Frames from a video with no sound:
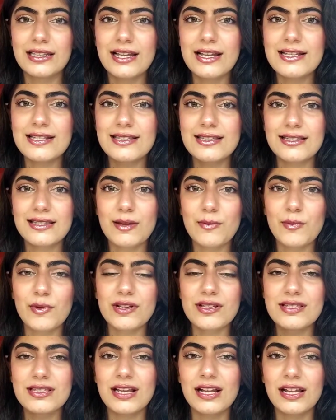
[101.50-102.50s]
There's
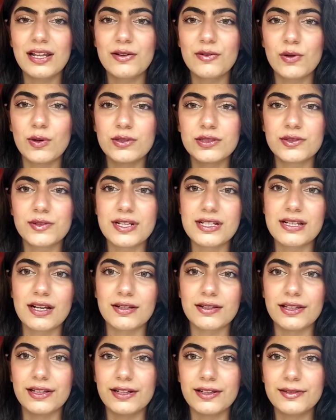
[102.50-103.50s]
someone selling groceries
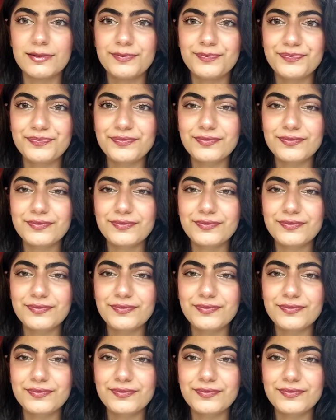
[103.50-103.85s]
out there.